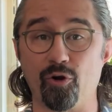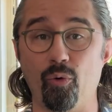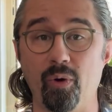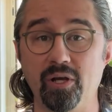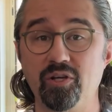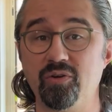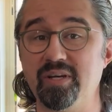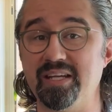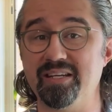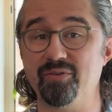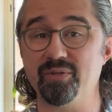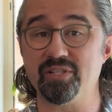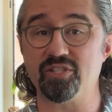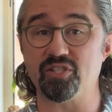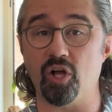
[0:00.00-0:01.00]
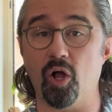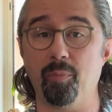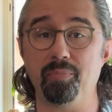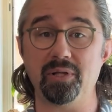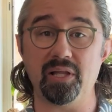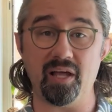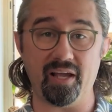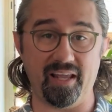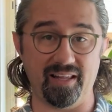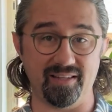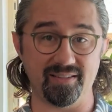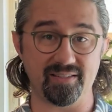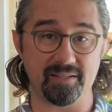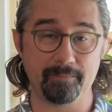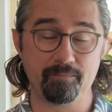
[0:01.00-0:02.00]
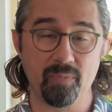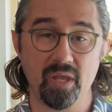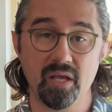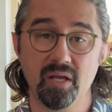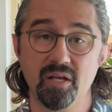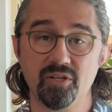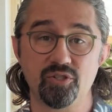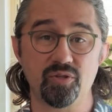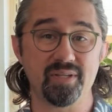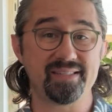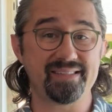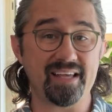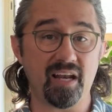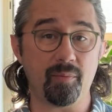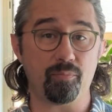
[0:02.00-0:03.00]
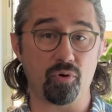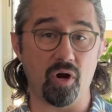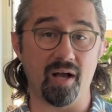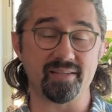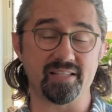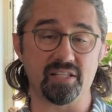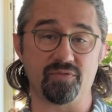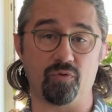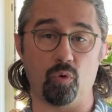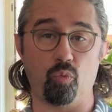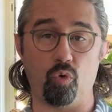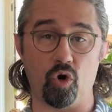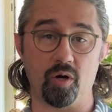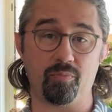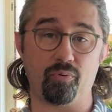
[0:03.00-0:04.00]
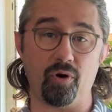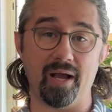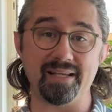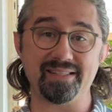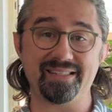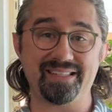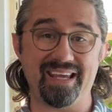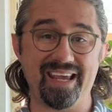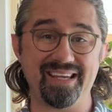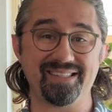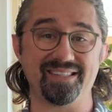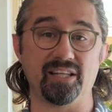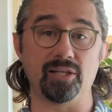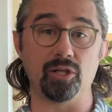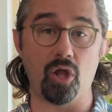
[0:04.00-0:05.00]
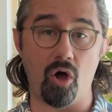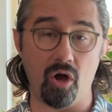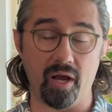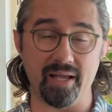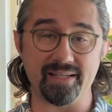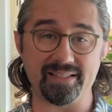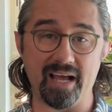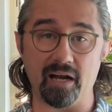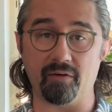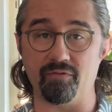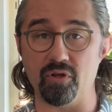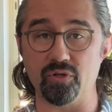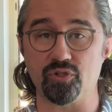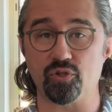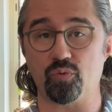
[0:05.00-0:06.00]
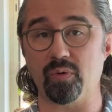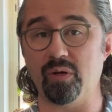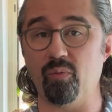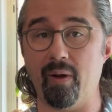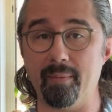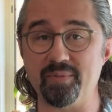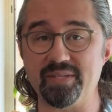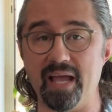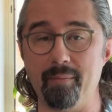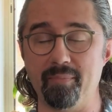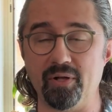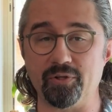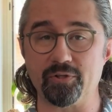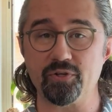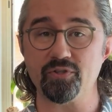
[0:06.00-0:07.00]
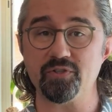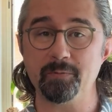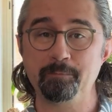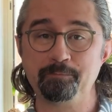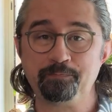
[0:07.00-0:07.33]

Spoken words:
going to need to install plugins. So the setup process for WordPress takes the longest out of those 3 website builders.